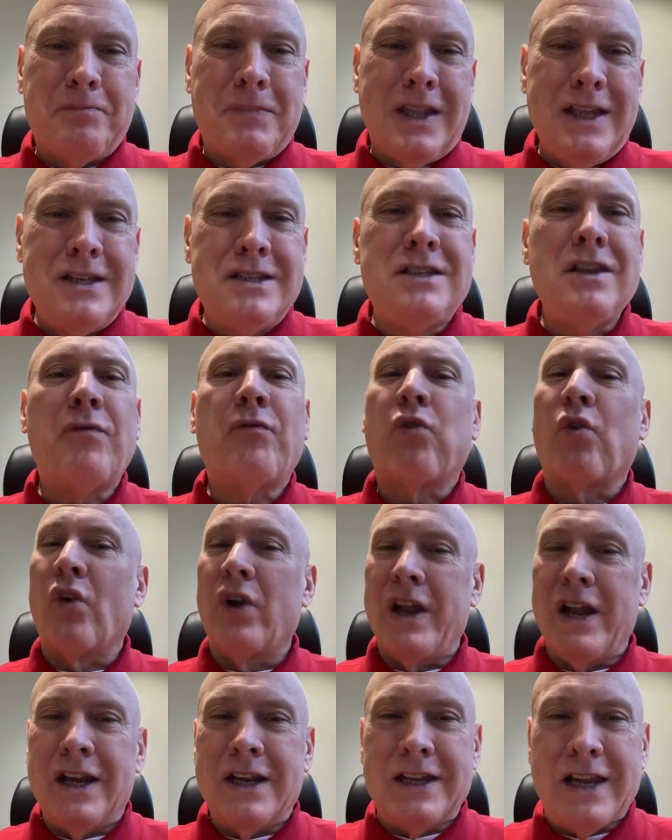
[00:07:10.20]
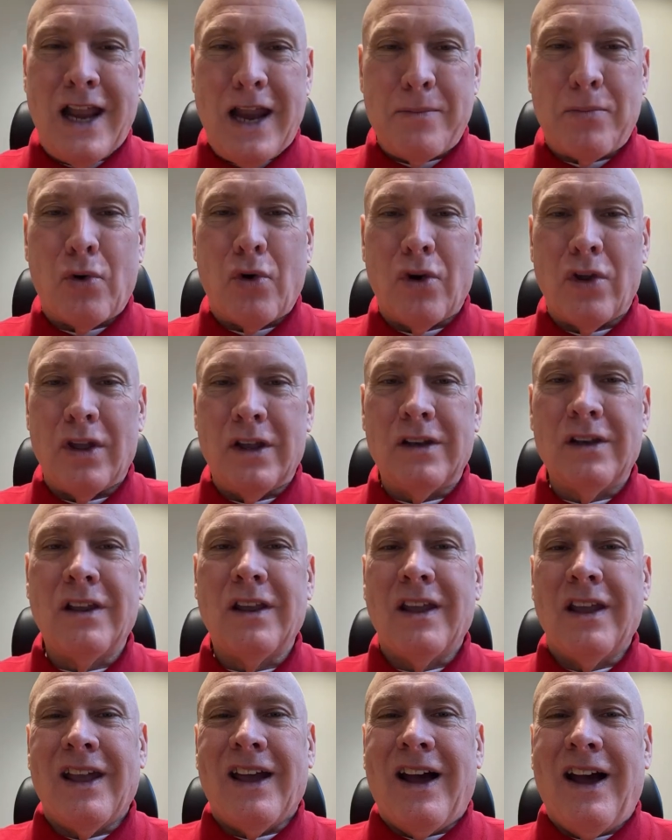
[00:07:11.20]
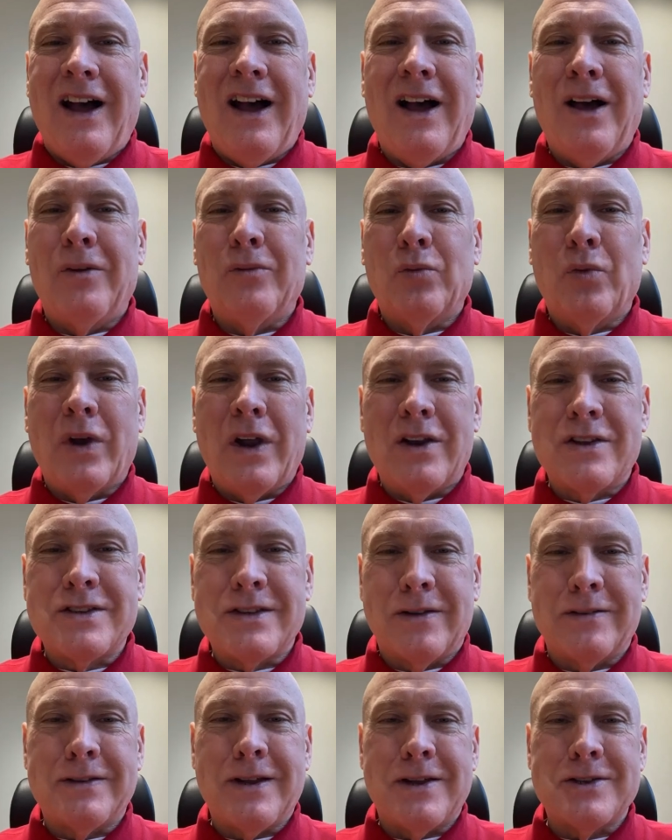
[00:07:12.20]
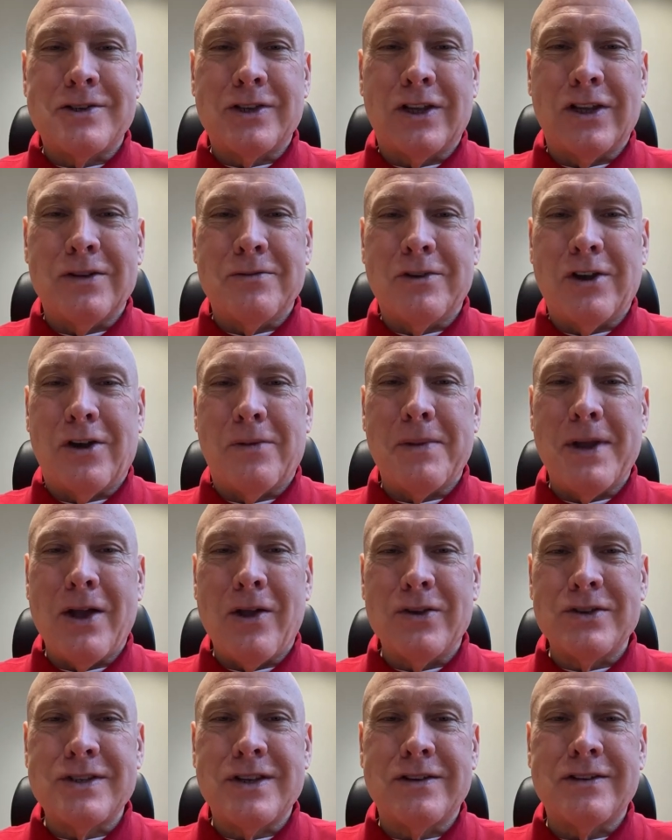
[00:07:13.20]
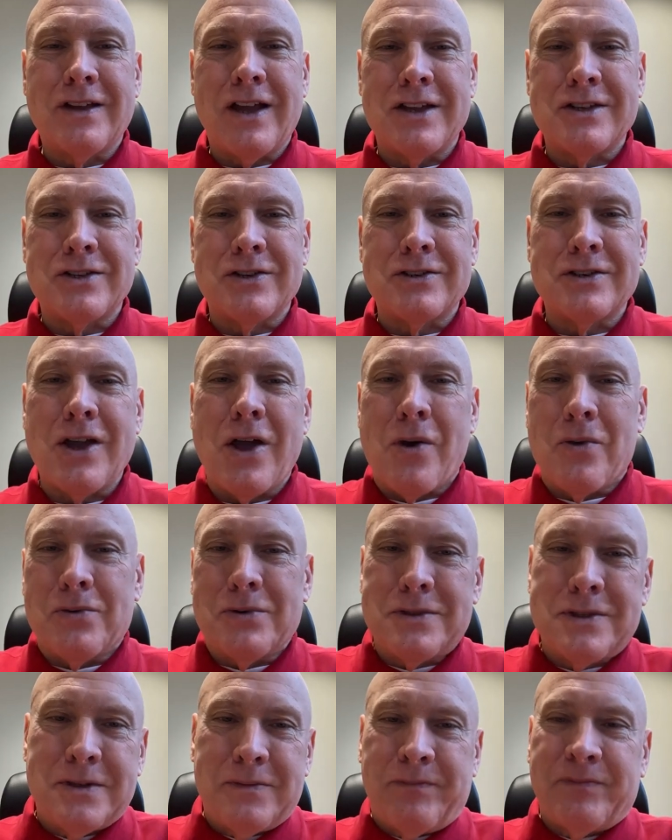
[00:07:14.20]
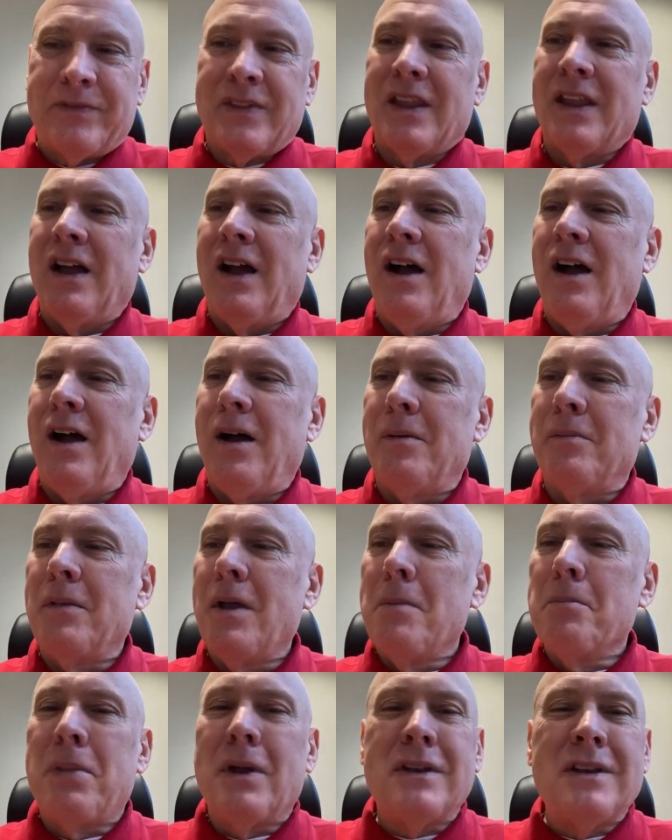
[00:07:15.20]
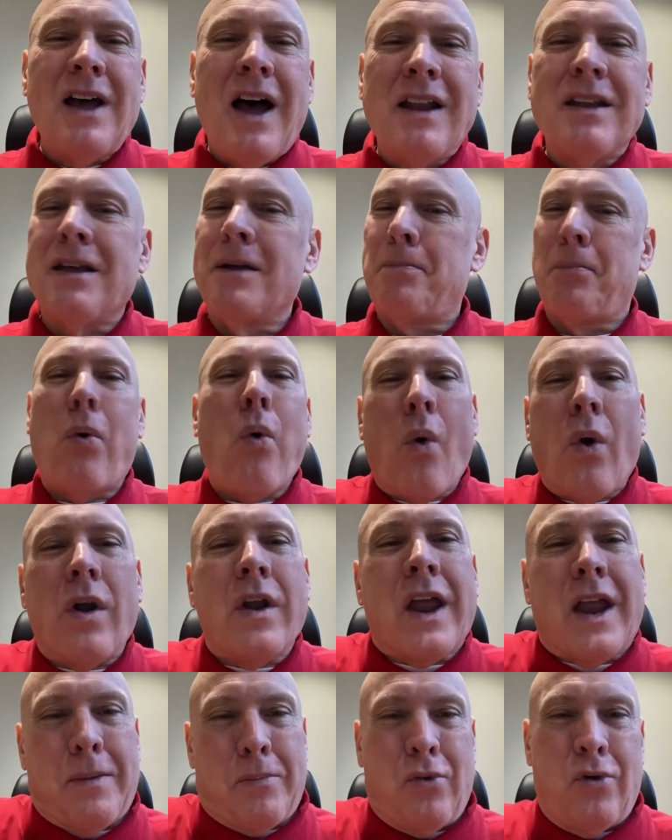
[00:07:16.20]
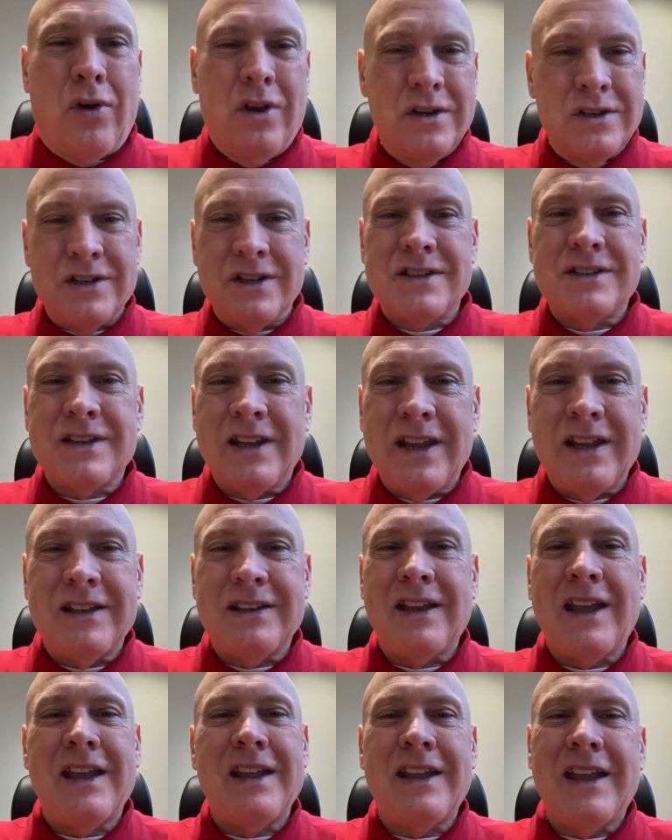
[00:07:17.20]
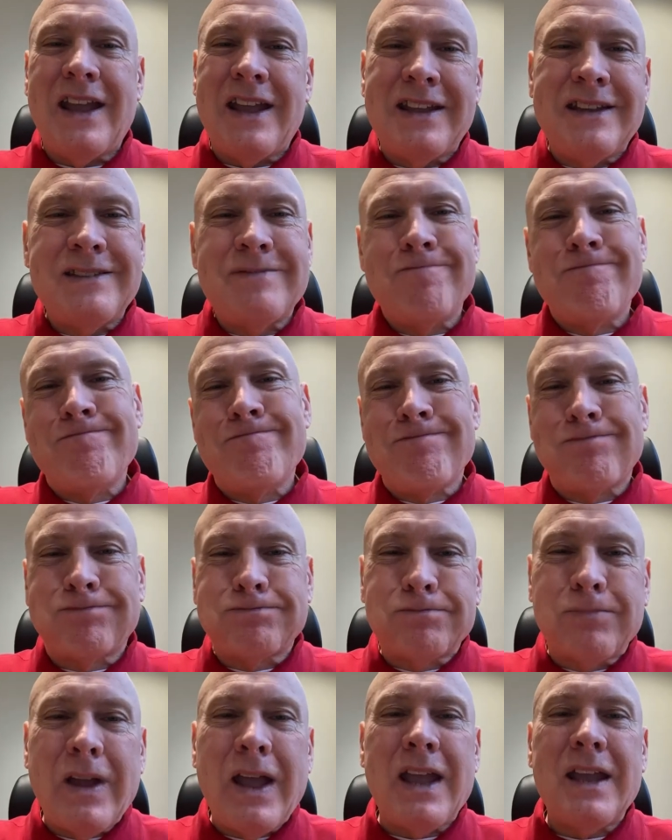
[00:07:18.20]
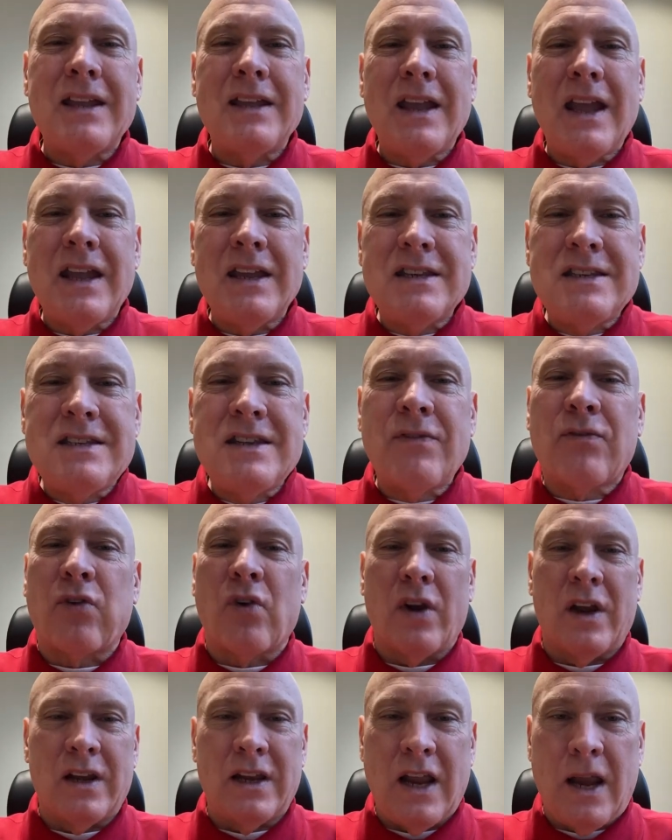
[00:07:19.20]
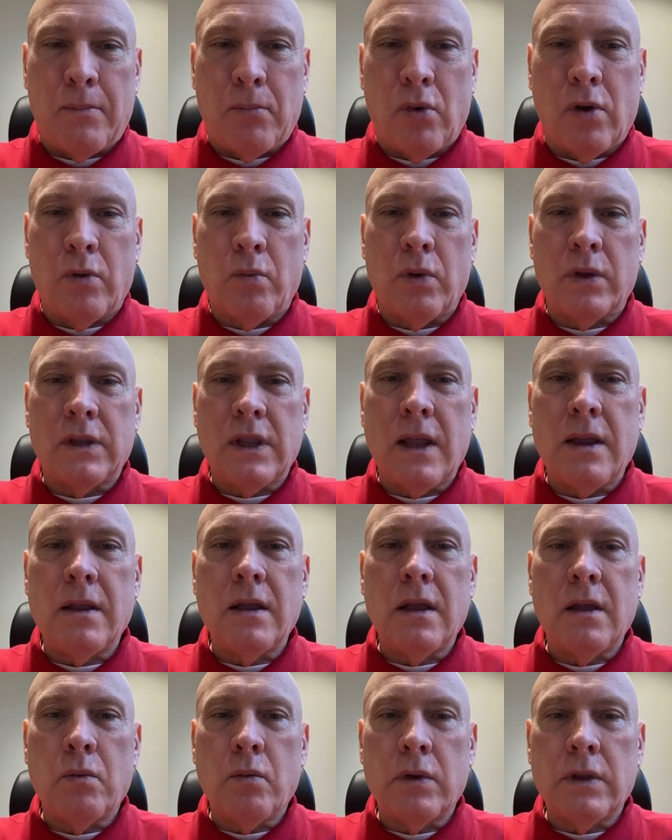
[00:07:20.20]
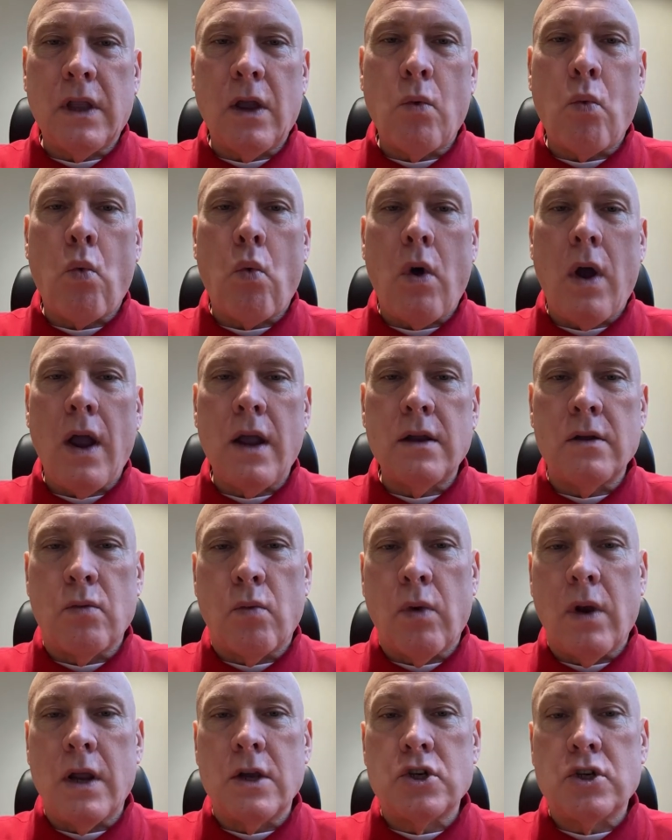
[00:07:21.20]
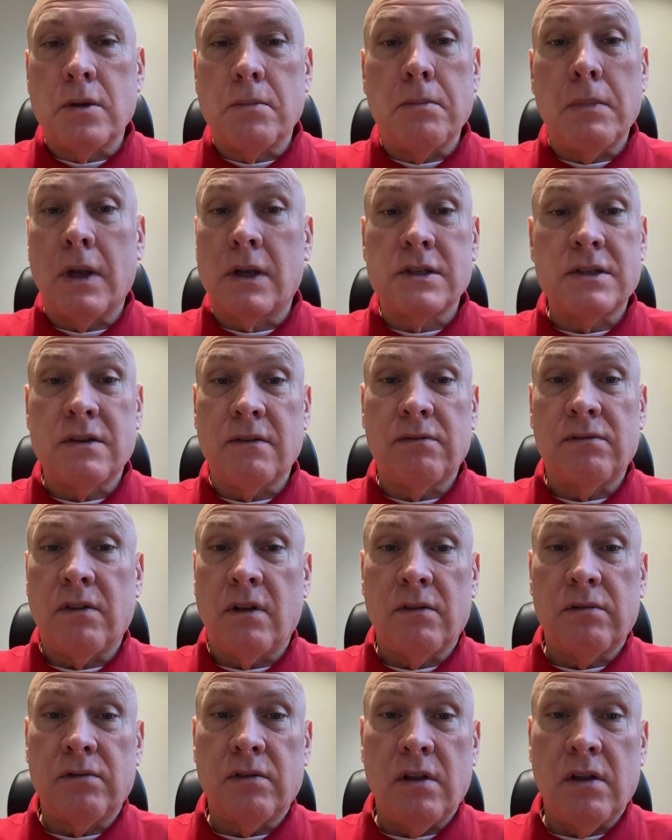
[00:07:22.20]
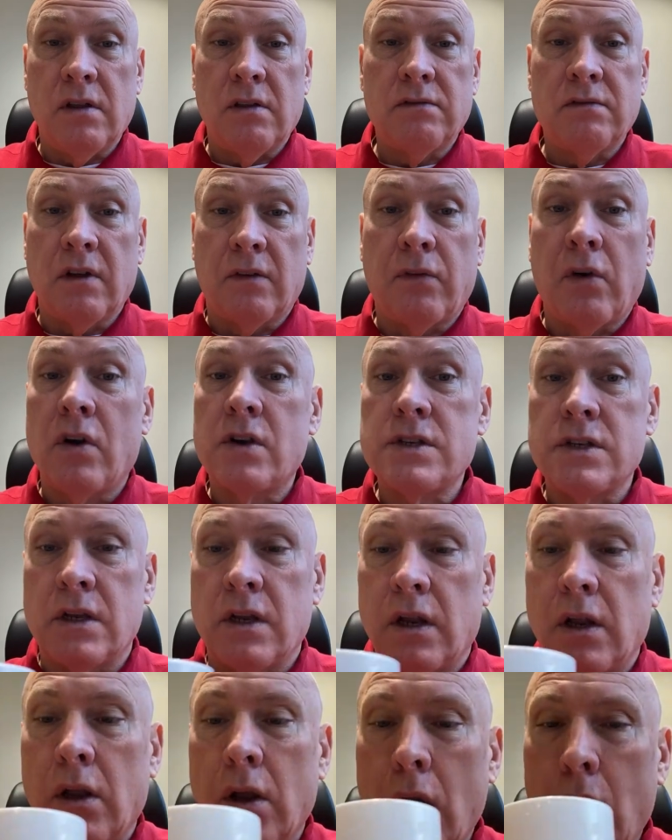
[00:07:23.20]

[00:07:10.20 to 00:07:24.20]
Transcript: differing neighborhood where sometimes you get your mail and sometimes you don't. But not a poor neighborhood, just a differing neighborhood with a wide range and mix of diversity.